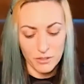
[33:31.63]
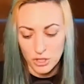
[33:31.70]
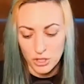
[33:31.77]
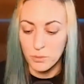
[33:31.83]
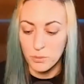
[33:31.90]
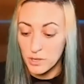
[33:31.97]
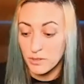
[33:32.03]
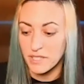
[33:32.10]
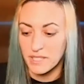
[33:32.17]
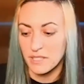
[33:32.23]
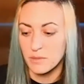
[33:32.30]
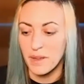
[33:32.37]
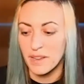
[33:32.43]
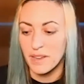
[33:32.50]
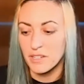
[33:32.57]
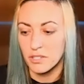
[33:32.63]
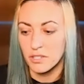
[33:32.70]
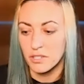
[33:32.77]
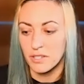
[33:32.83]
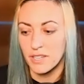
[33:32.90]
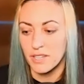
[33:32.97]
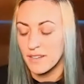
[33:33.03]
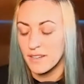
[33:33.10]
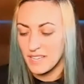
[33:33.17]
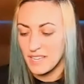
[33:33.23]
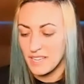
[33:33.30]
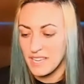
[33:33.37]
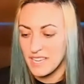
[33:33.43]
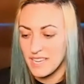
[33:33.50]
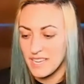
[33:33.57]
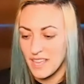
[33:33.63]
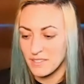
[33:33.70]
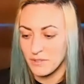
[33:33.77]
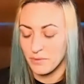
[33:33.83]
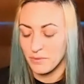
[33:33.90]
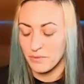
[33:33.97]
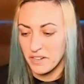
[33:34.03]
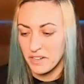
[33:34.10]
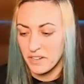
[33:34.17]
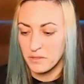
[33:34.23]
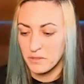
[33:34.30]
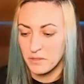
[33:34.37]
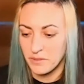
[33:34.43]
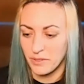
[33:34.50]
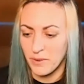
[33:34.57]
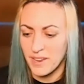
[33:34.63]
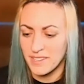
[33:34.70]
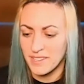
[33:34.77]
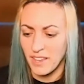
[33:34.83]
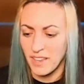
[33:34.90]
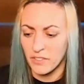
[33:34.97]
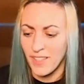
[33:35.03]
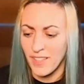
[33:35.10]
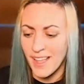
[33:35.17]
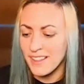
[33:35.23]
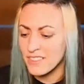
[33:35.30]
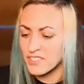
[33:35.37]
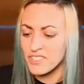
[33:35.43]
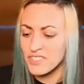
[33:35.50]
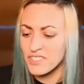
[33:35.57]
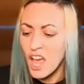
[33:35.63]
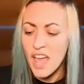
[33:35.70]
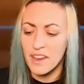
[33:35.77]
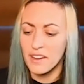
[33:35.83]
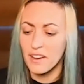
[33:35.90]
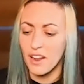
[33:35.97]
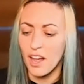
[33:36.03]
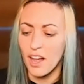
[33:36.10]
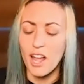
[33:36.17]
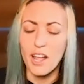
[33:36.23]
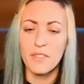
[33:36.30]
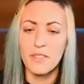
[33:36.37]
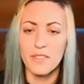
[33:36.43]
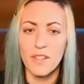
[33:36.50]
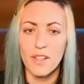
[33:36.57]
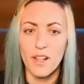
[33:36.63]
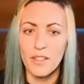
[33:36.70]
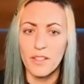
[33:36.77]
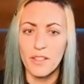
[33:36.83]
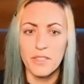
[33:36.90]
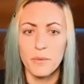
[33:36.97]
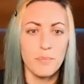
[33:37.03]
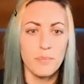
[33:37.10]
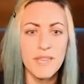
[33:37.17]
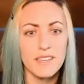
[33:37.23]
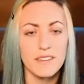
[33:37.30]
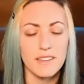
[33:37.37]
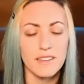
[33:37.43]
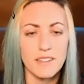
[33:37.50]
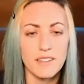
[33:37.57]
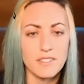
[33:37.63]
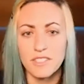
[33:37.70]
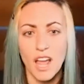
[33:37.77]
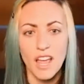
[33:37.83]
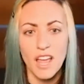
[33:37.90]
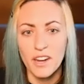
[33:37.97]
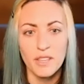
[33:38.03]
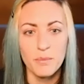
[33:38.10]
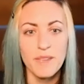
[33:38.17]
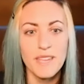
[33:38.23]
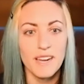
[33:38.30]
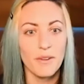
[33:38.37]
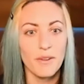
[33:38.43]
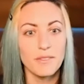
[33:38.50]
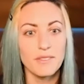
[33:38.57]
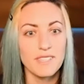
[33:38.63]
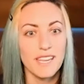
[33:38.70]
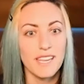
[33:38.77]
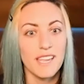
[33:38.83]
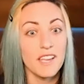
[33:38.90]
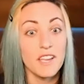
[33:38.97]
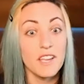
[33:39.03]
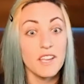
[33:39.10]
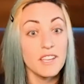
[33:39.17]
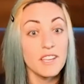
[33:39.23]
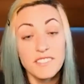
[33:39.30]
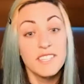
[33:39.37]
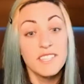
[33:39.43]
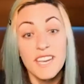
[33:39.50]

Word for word: to music, especially, he has a very specific way. He's like, that's not on the beat. It's not on the beat, and I was like, yes,